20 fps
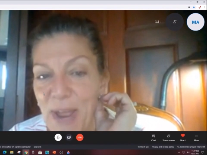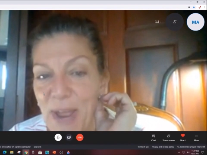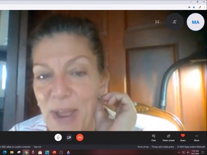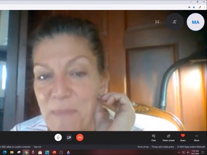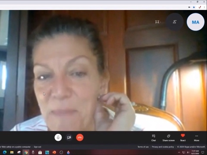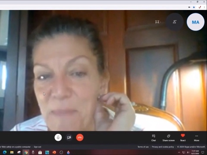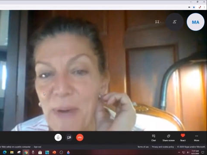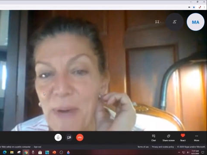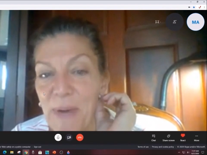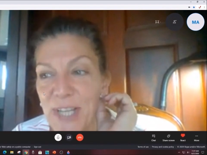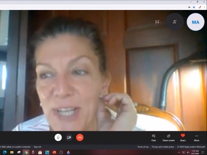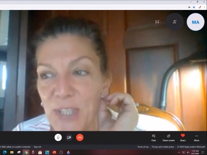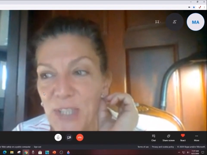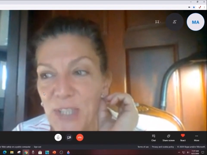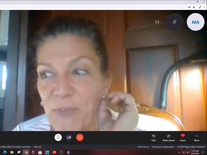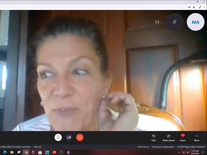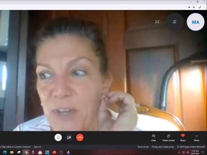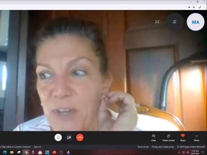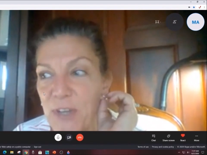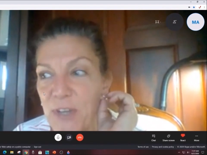Right, but I
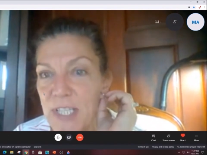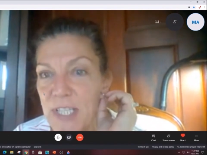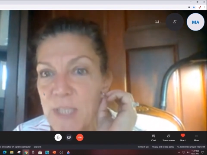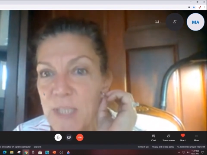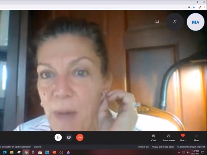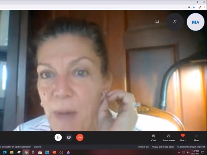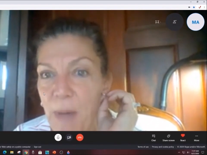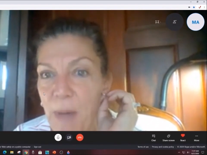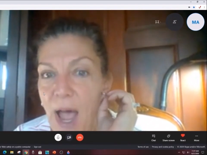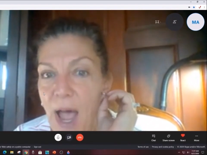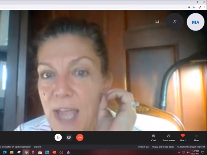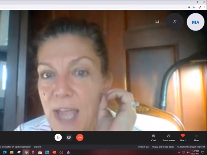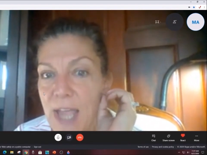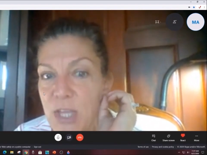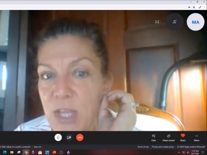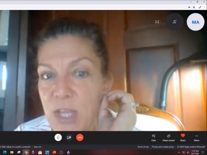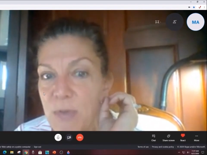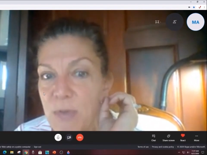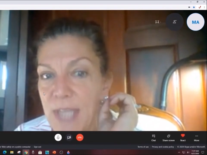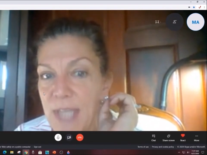just figured the
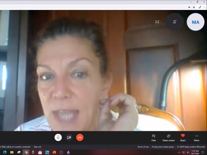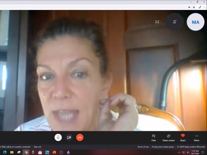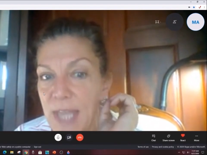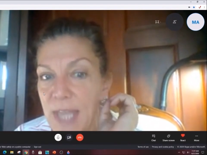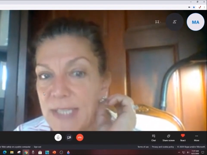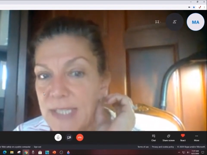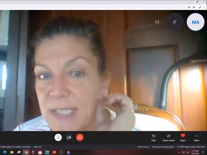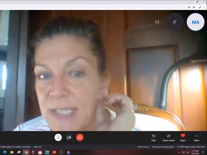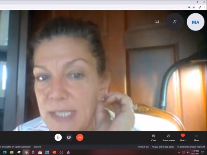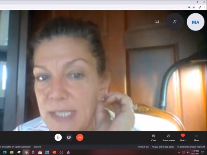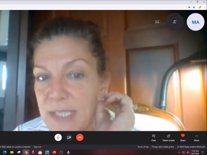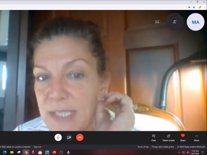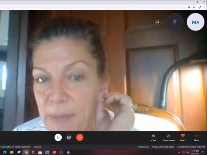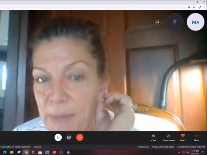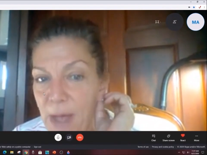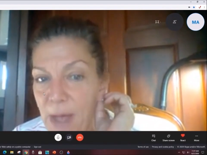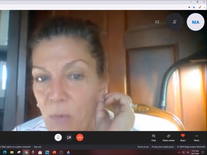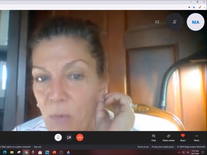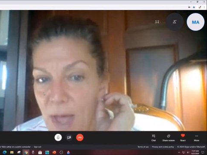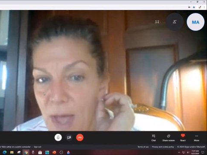Spy, you said this is
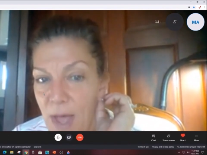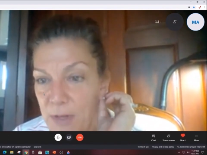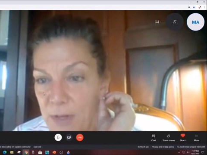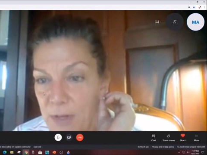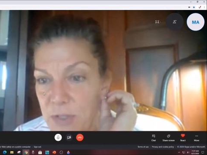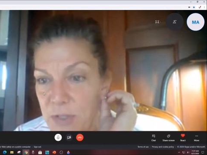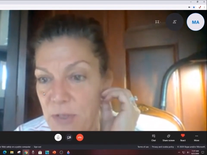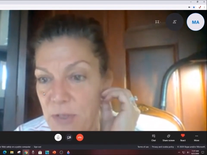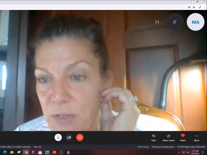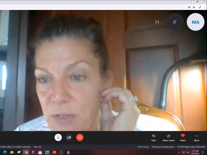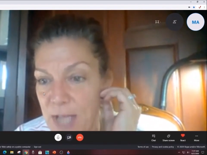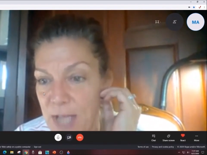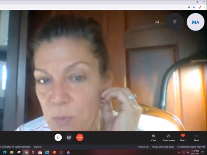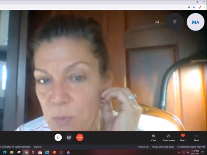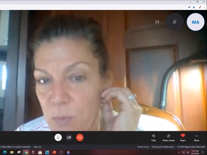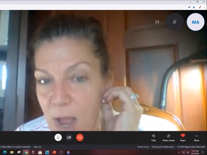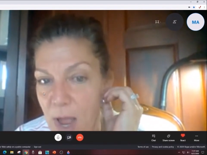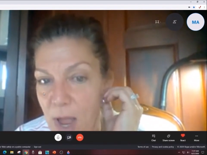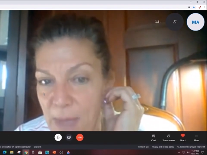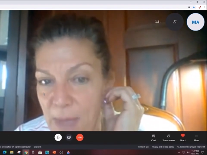the bellwether, so
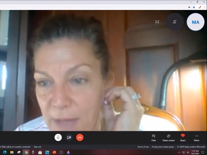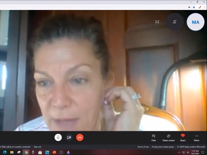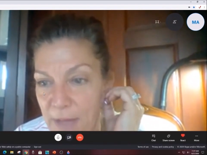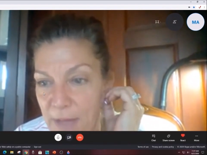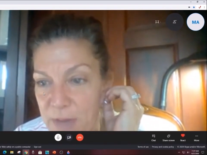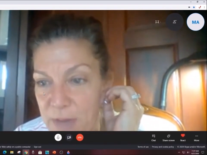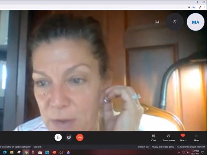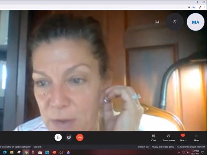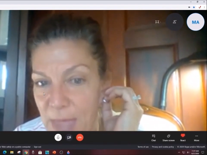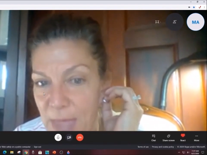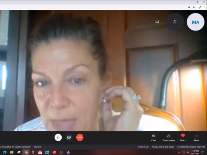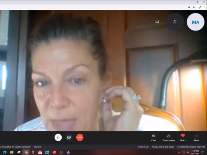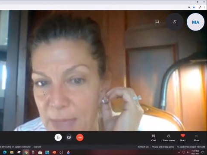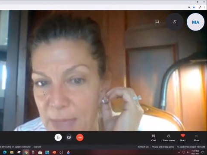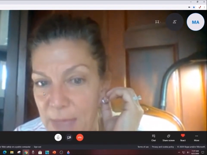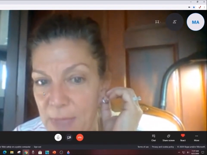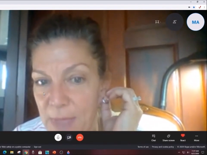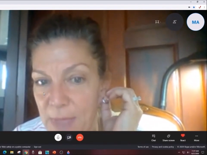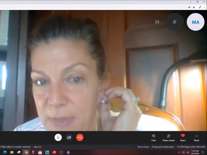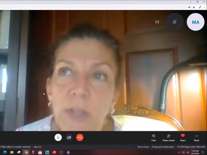that's yeah. why I'm heavier in
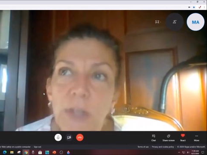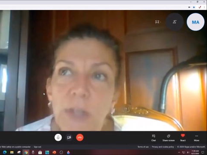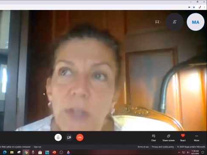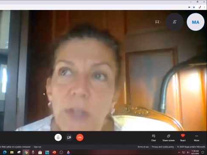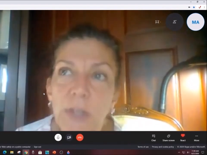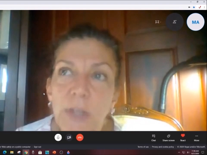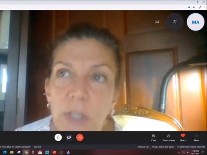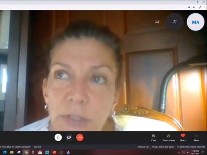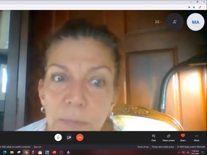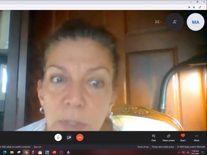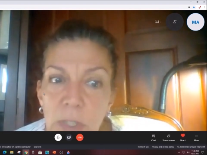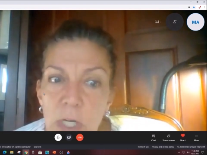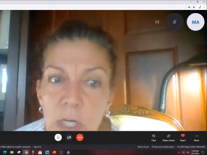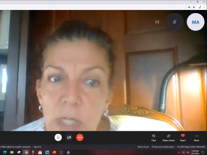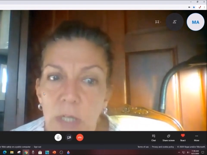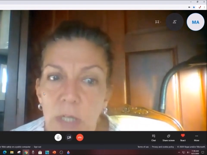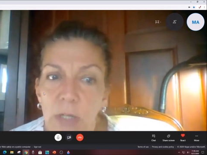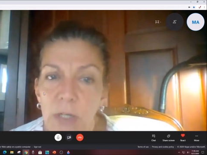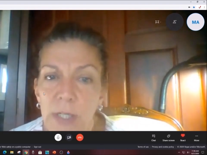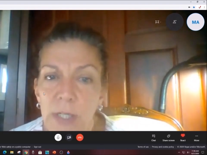that. And there's
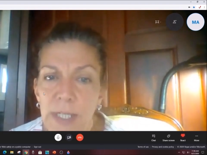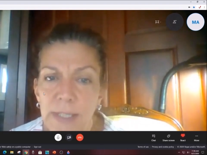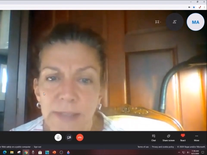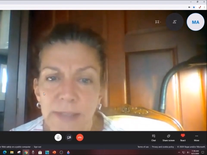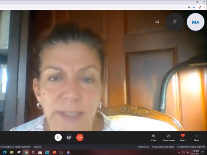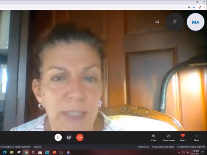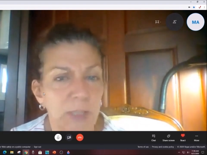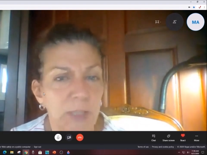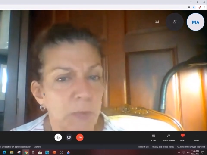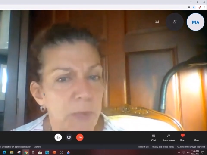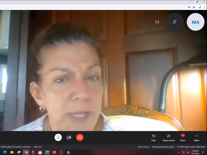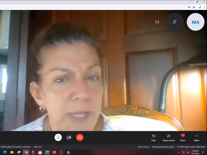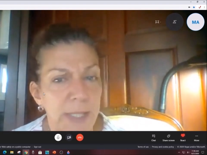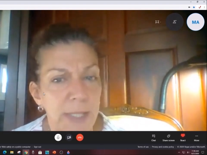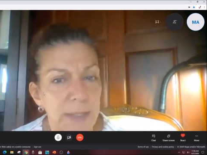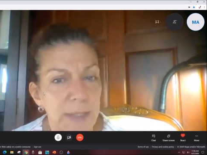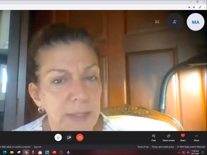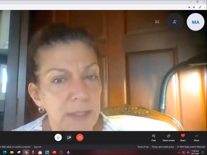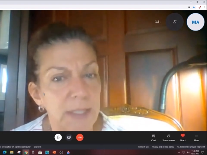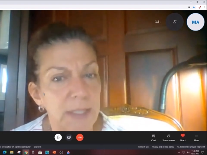some good earnings
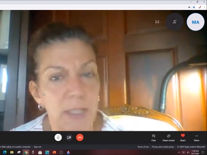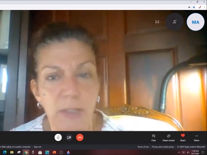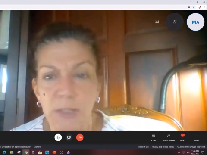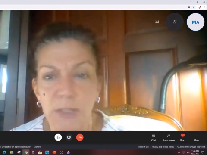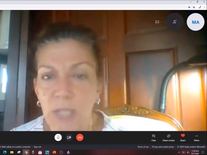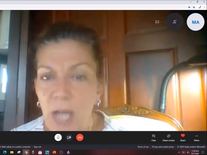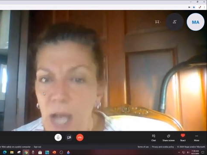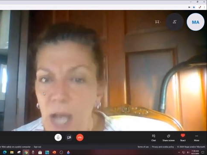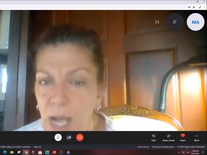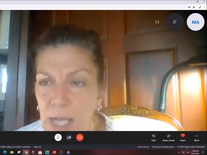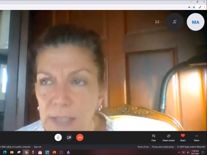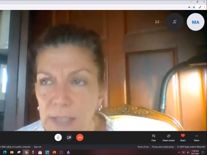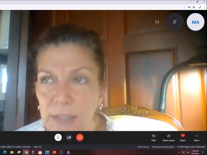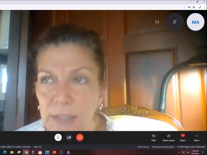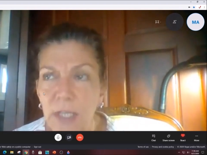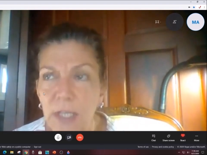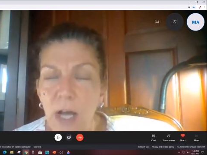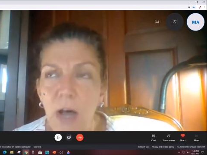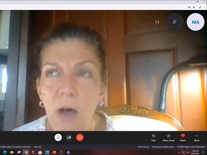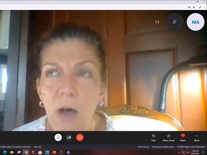this week. It's There's
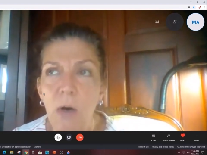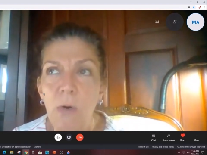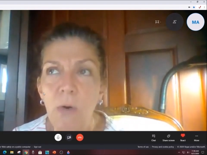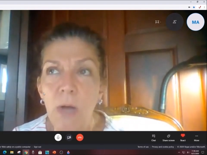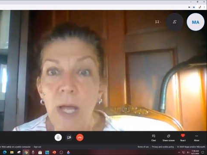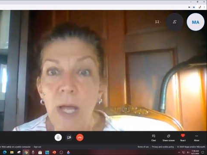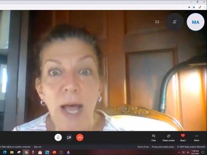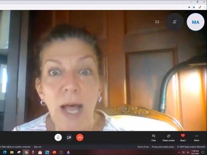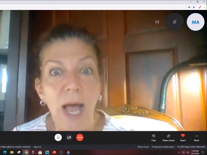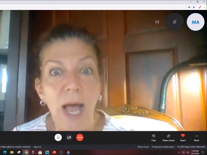Costco.